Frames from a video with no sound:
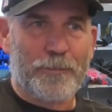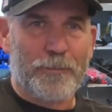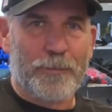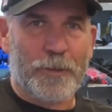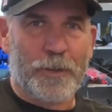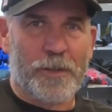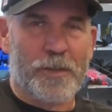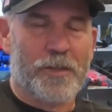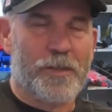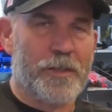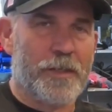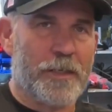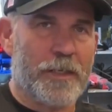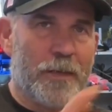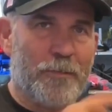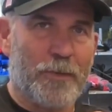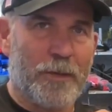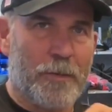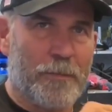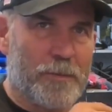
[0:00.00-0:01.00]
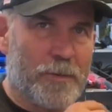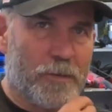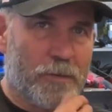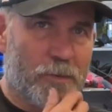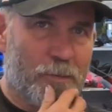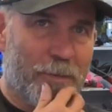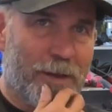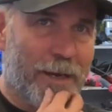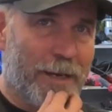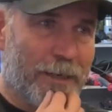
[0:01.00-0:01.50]
You can see a couple
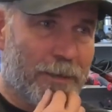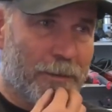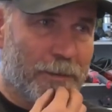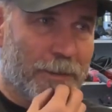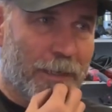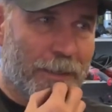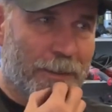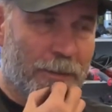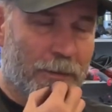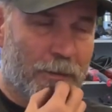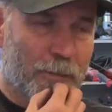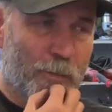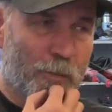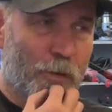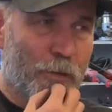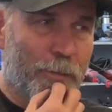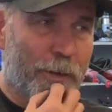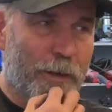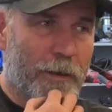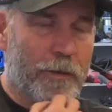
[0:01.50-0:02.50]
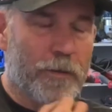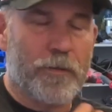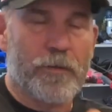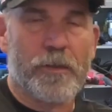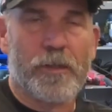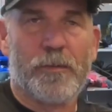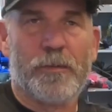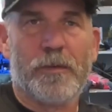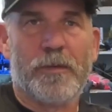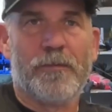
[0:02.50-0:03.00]
episodes back. I talk more about our
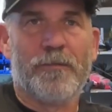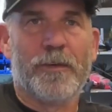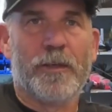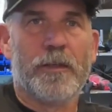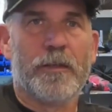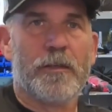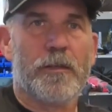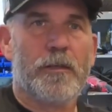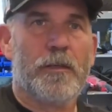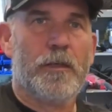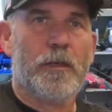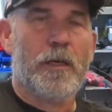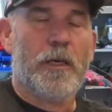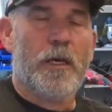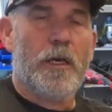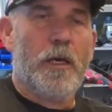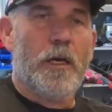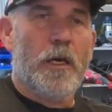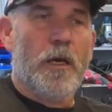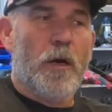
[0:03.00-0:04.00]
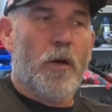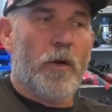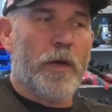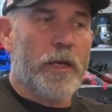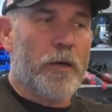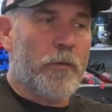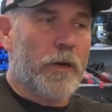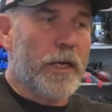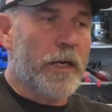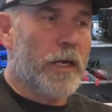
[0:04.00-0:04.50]
Christmas event. But
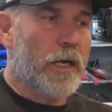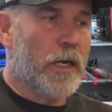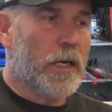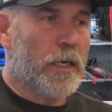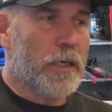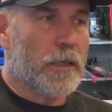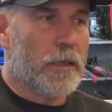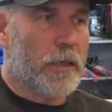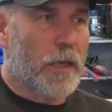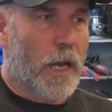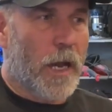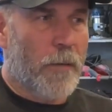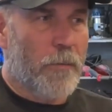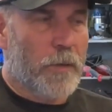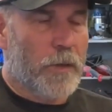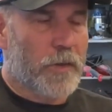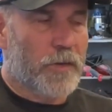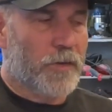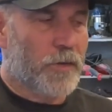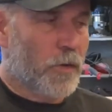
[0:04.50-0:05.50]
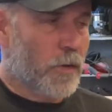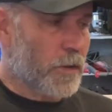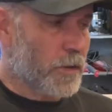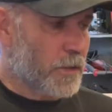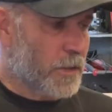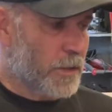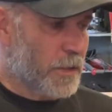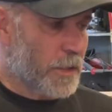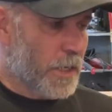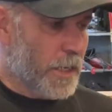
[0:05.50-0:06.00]
anyway, I'm going to start
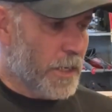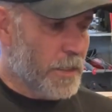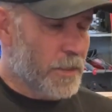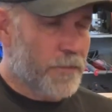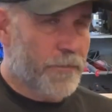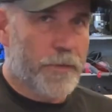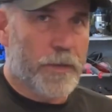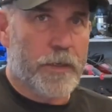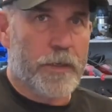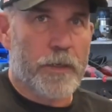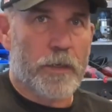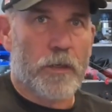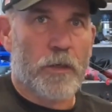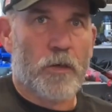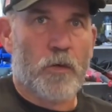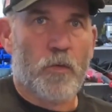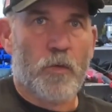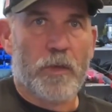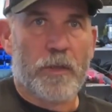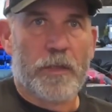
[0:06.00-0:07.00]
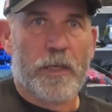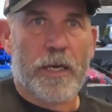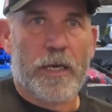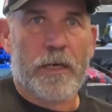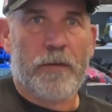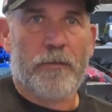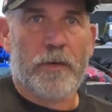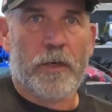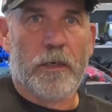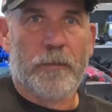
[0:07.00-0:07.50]
today's video with
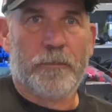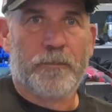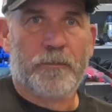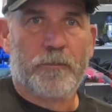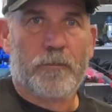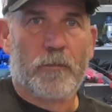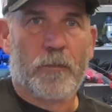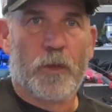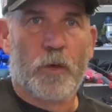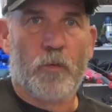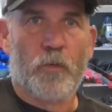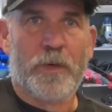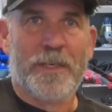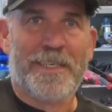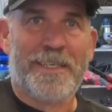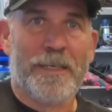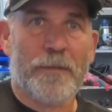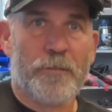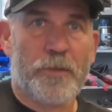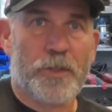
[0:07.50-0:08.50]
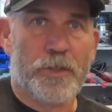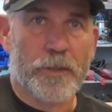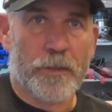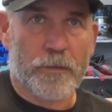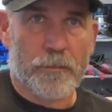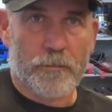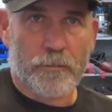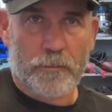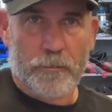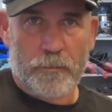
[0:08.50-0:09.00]
kind of a
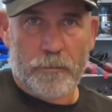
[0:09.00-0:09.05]
redemption.